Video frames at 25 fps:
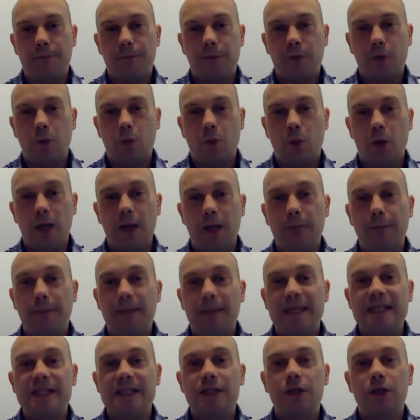while
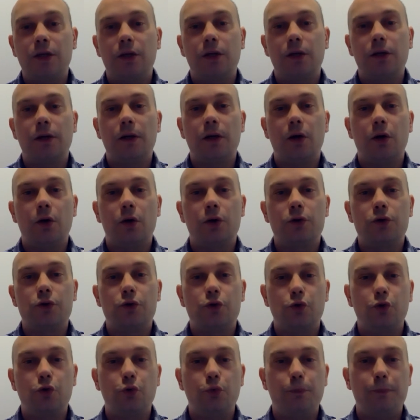based on
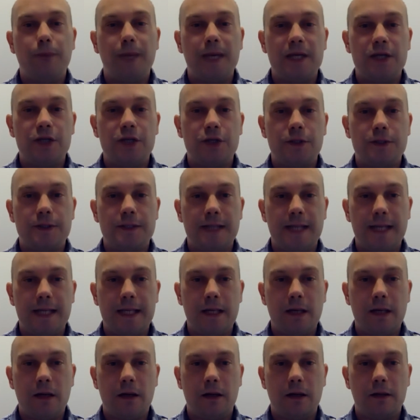true patient
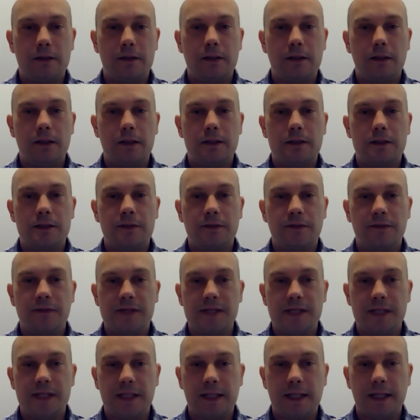data and
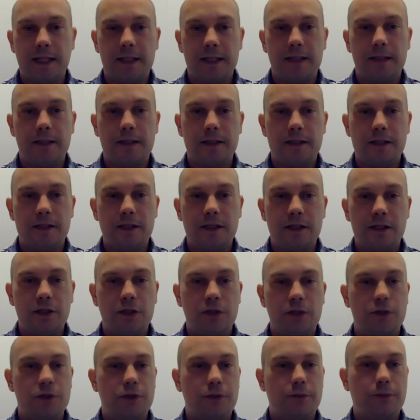sophisticated
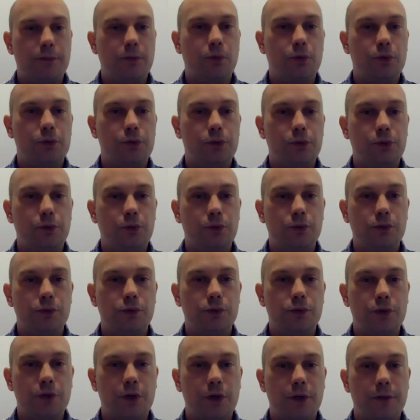decision support
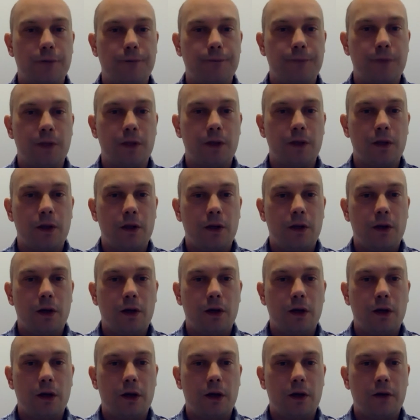tools
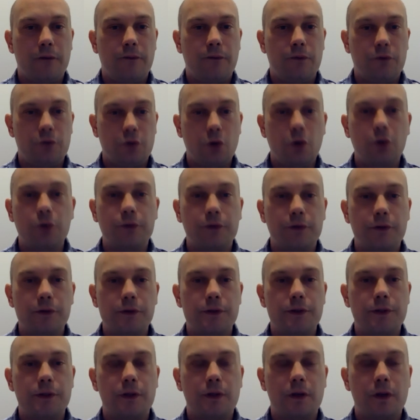for
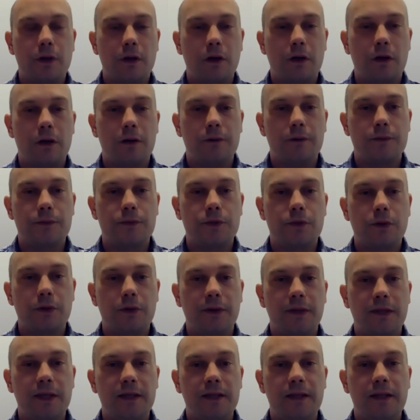doctors. So I
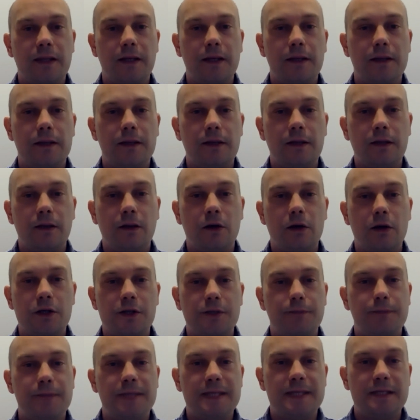think the
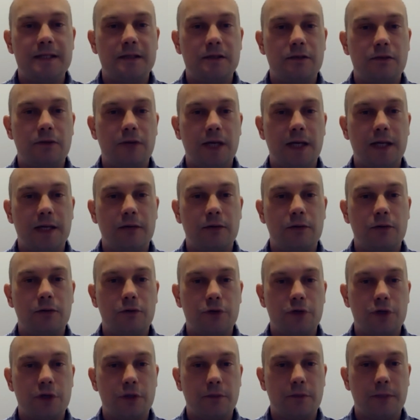last piece is really
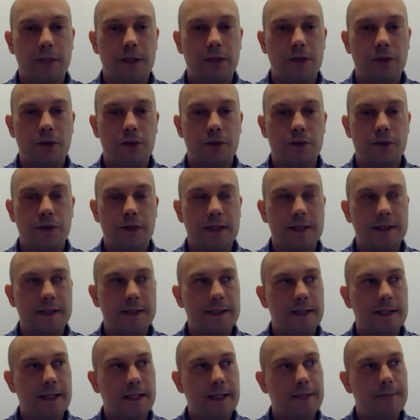crucial, because let's
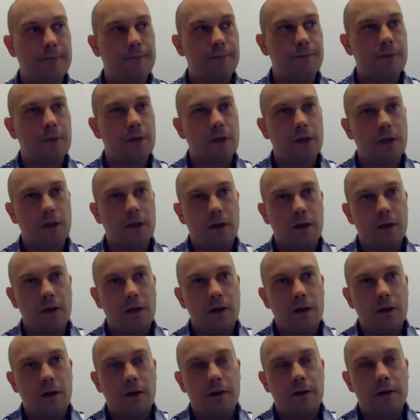say
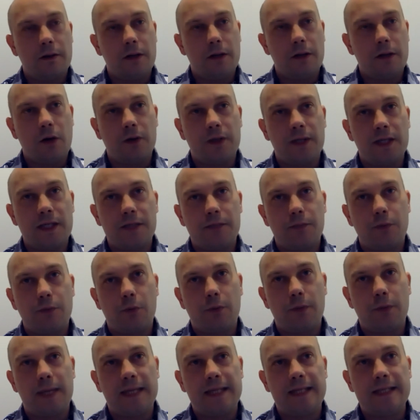nowadays
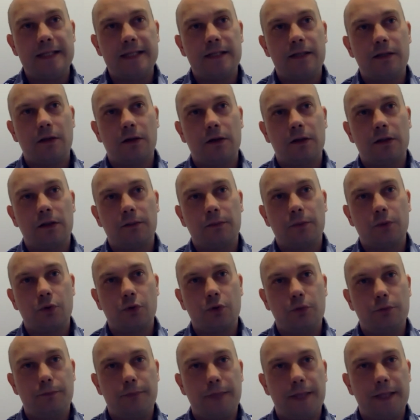probably any startup
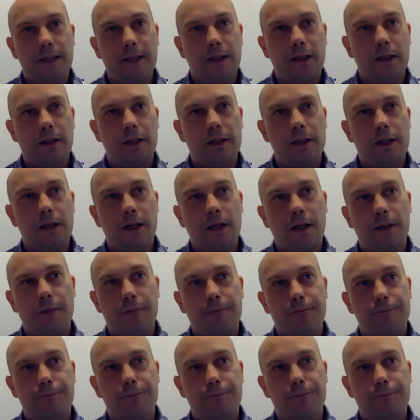could build a